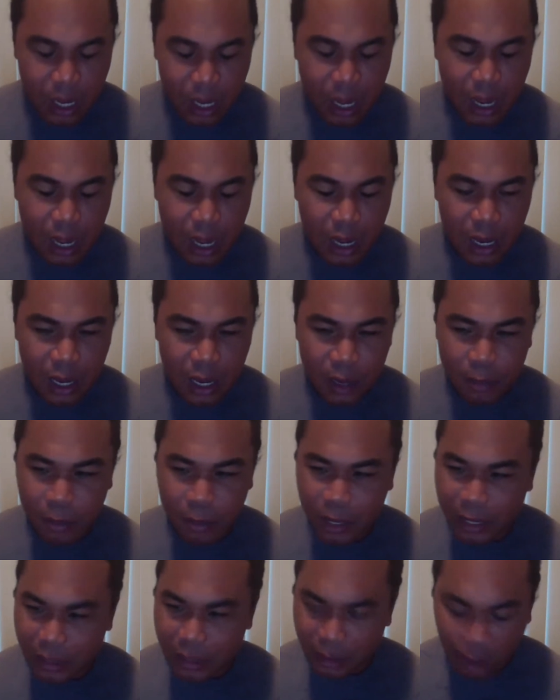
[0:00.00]

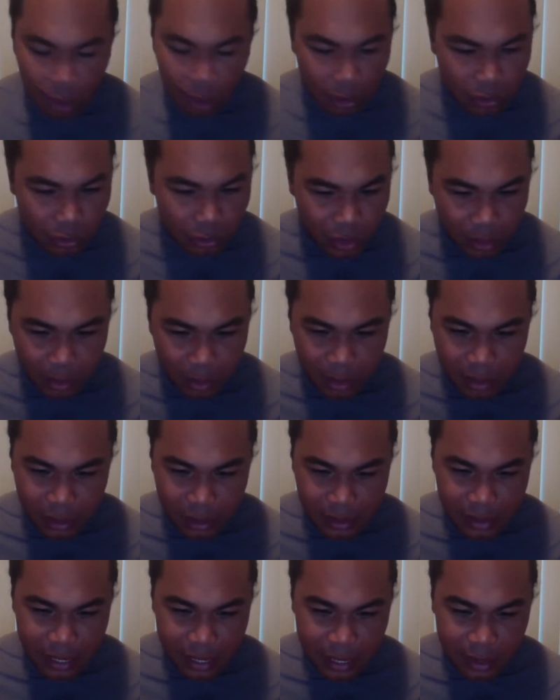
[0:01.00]
And also keep it at the
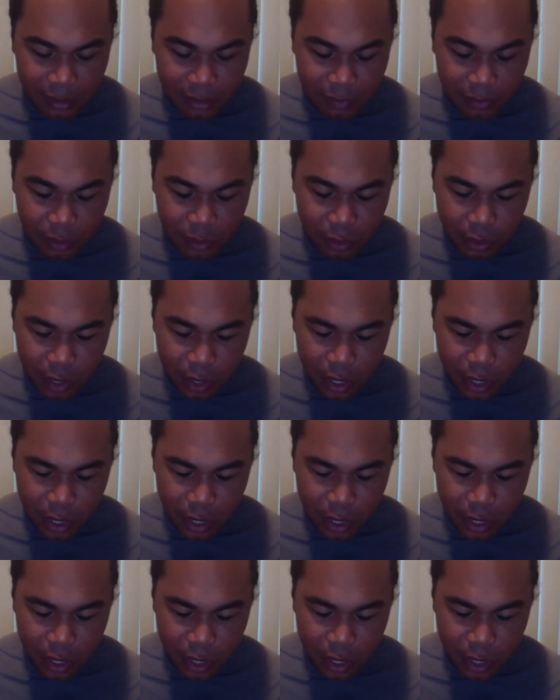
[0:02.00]
side of your